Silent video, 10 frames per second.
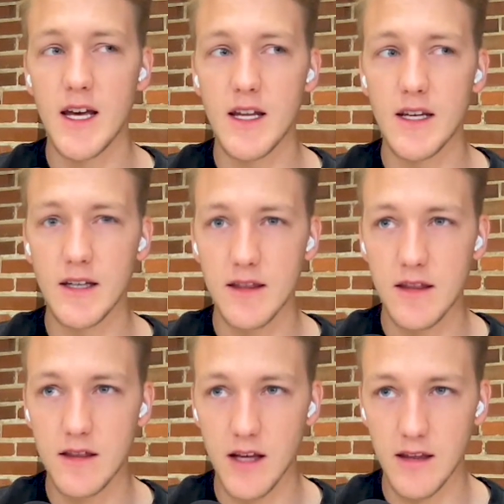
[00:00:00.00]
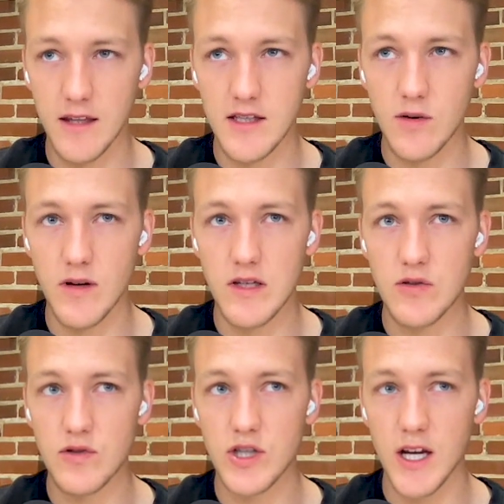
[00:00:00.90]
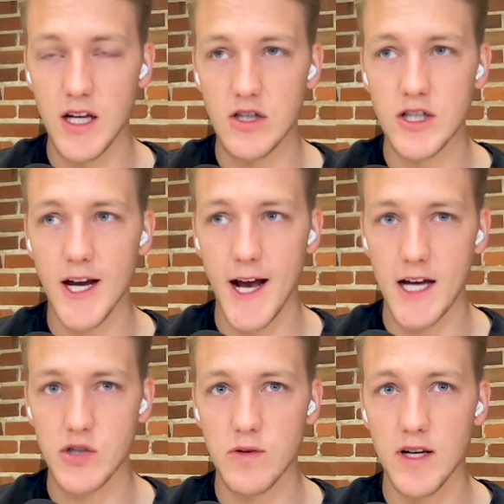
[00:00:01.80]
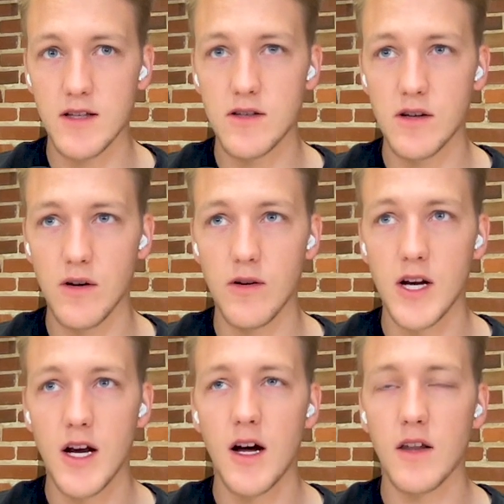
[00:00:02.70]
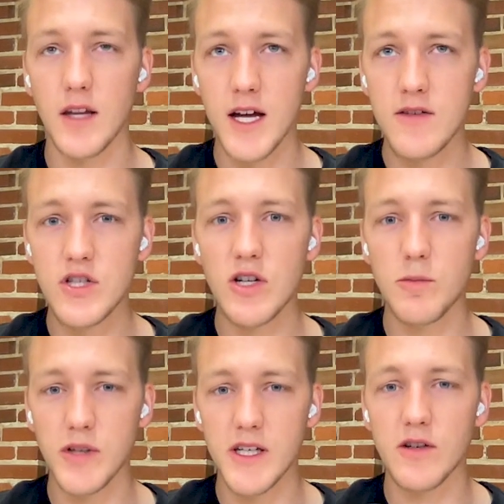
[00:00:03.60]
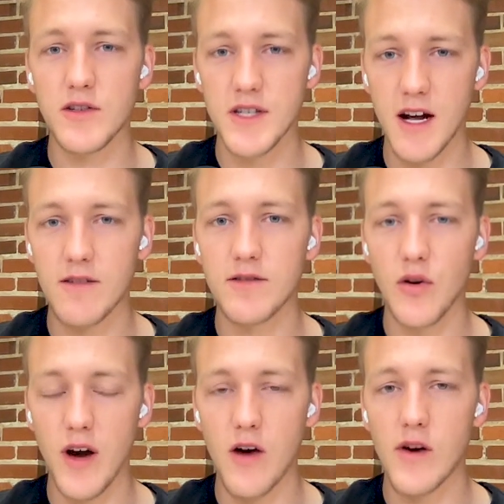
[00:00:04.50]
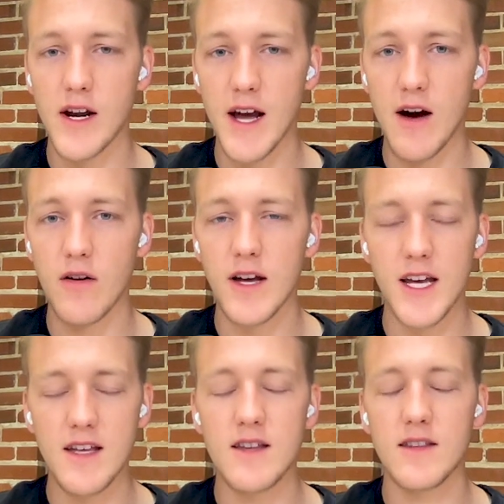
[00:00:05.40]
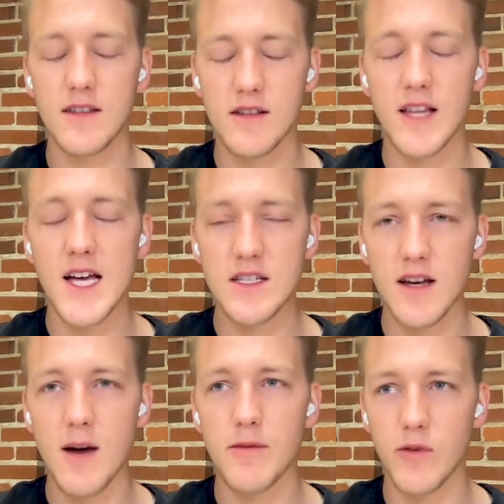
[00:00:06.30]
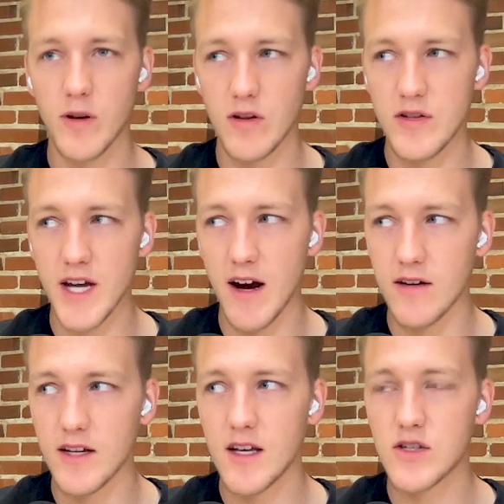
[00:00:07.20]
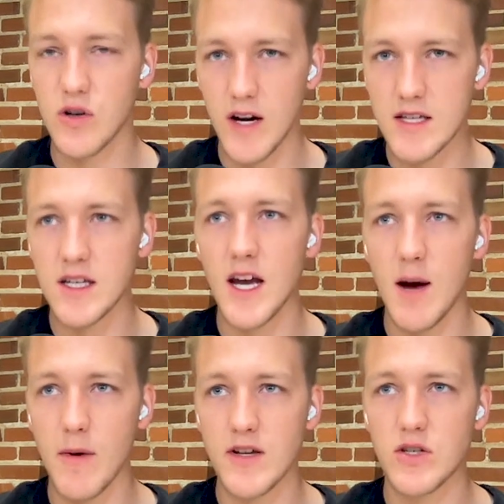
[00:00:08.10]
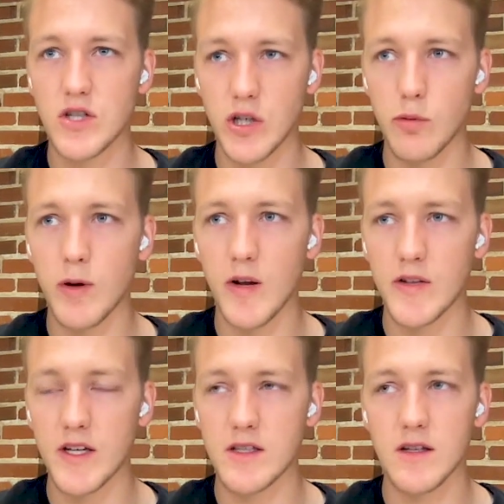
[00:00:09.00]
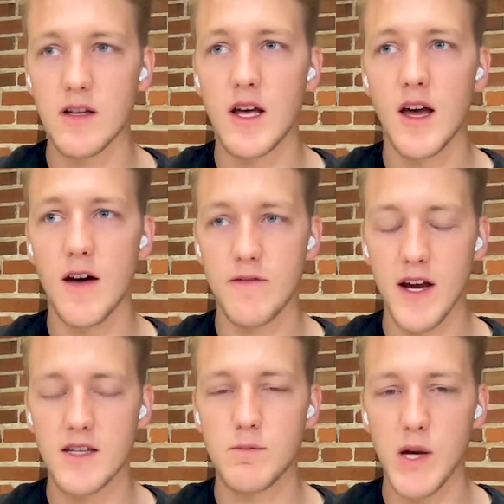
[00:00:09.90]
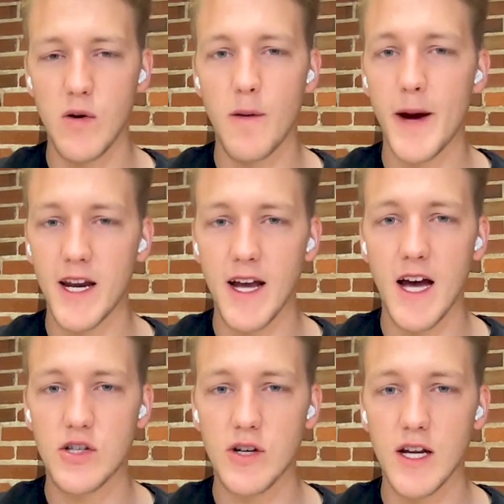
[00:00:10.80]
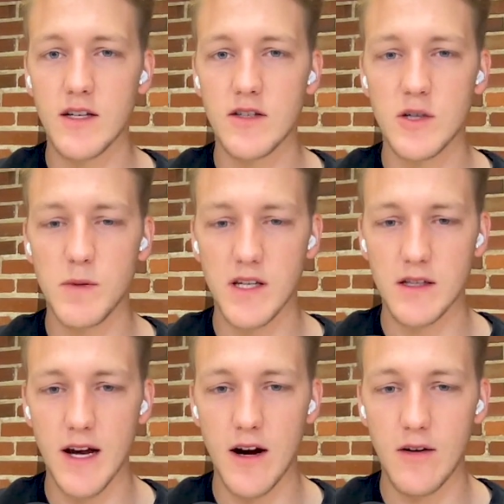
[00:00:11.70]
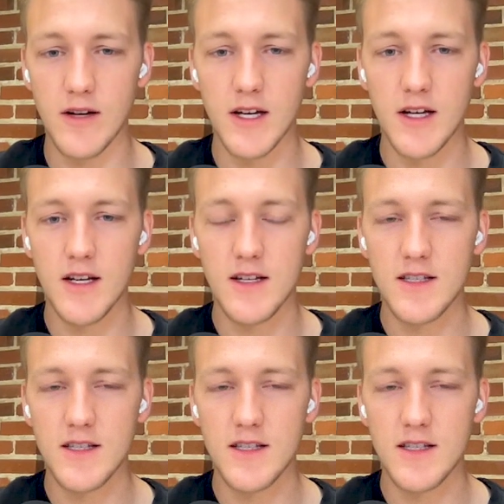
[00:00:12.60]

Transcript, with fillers: And I think that's going to change hash rate. So a lot of geopolitical stuff going on right now. It, last thought before we close out, it's crazy how much geopolitics affects Bitcoin mining hash rate just because of how